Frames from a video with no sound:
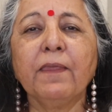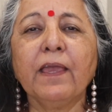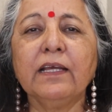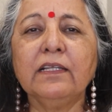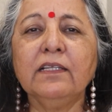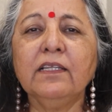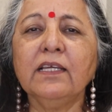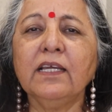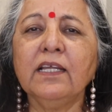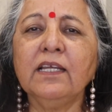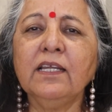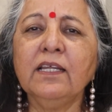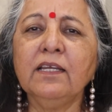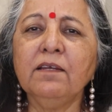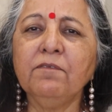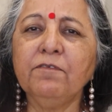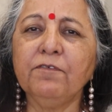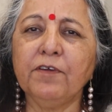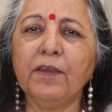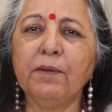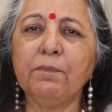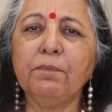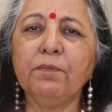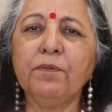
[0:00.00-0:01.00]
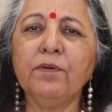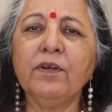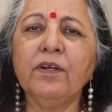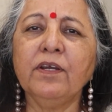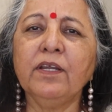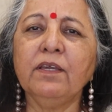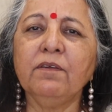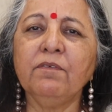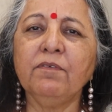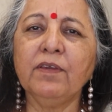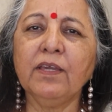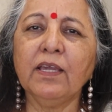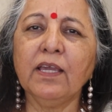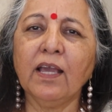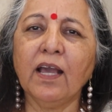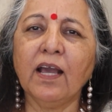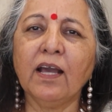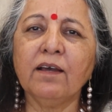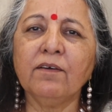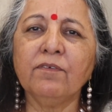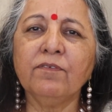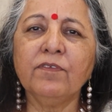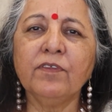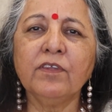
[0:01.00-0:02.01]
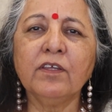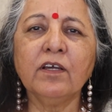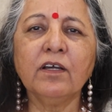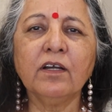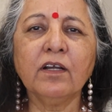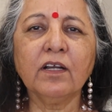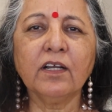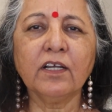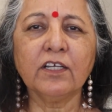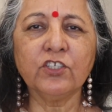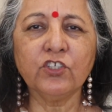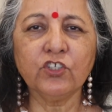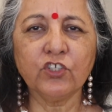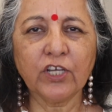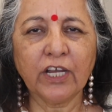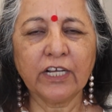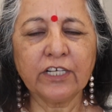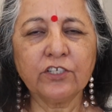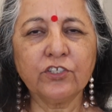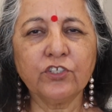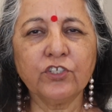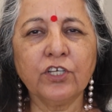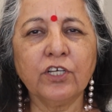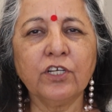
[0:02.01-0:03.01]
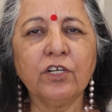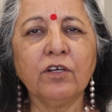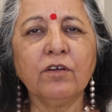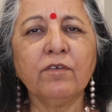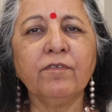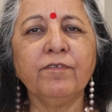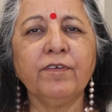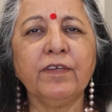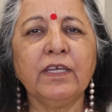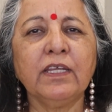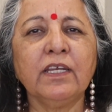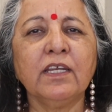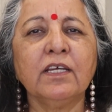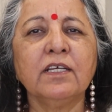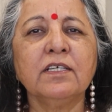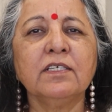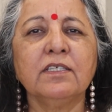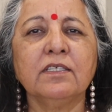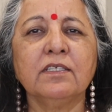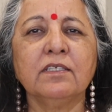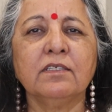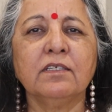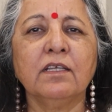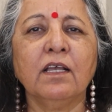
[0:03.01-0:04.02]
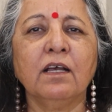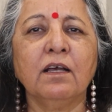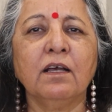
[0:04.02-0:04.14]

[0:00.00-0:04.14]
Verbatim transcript: And then in February, we have the conjunction of Venus,